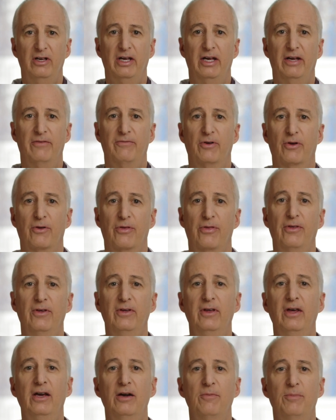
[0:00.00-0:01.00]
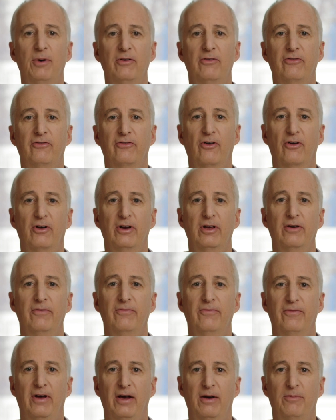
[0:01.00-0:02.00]
If you're thinking about starting a
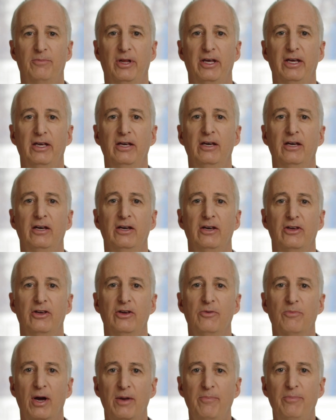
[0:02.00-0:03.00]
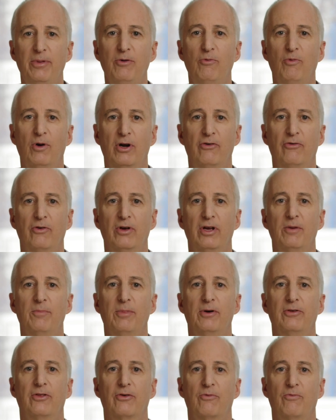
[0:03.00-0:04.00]
family, you might be wondering
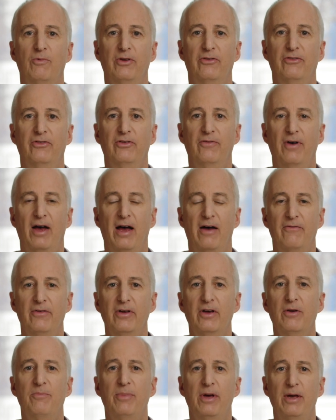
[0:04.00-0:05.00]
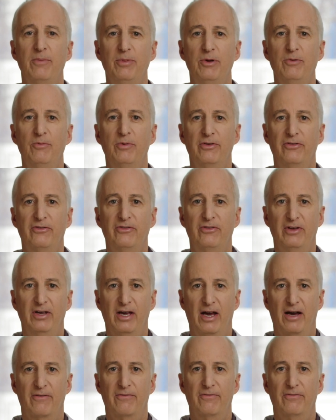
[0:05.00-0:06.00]
about the risks of having a baby with
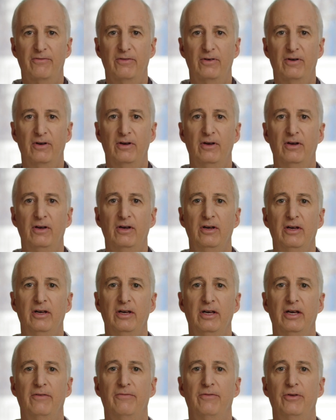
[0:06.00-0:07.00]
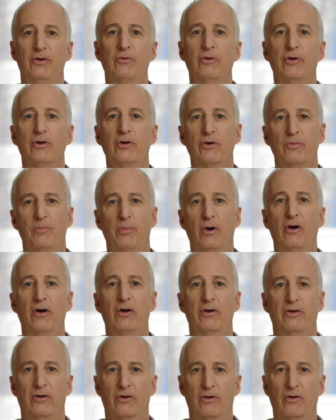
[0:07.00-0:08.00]
CF. If you or your
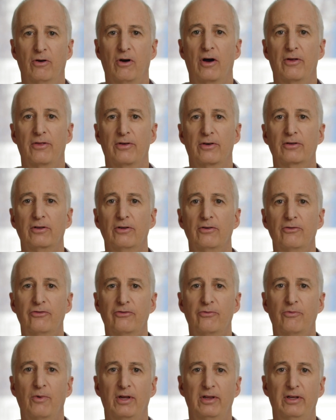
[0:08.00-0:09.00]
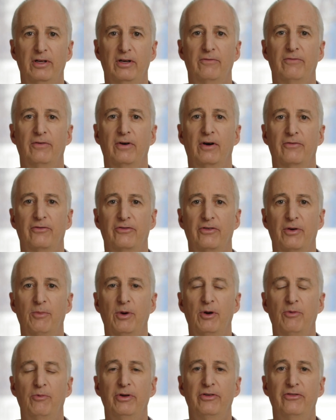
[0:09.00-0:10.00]
partner are the close relative of
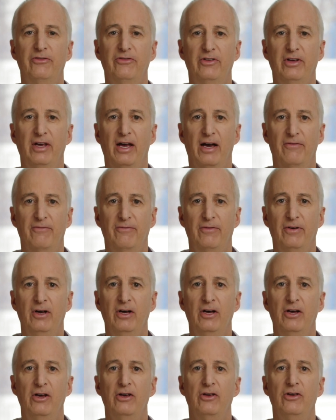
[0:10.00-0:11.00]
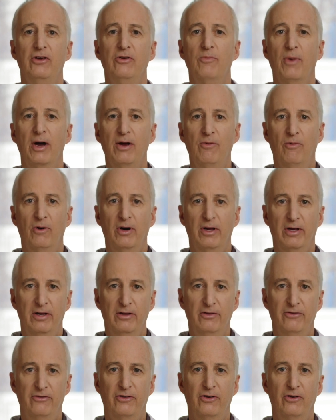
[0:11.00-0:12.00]
someone with CF, you might want to
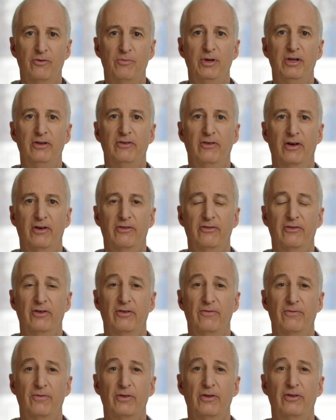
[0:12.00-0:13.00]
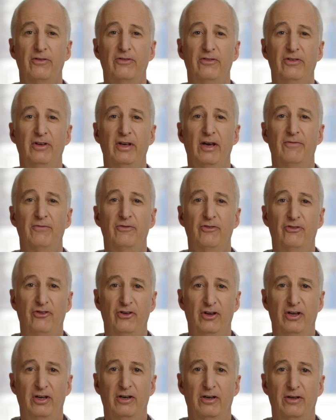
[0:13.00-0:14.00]
consider being tested for the CF
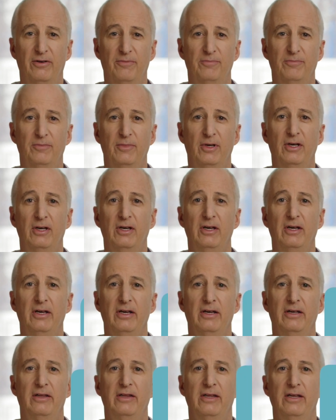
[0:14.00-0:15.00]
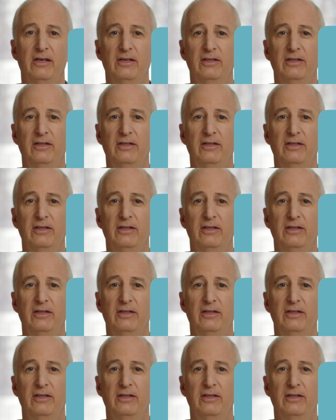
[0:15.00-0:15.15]
gene. In the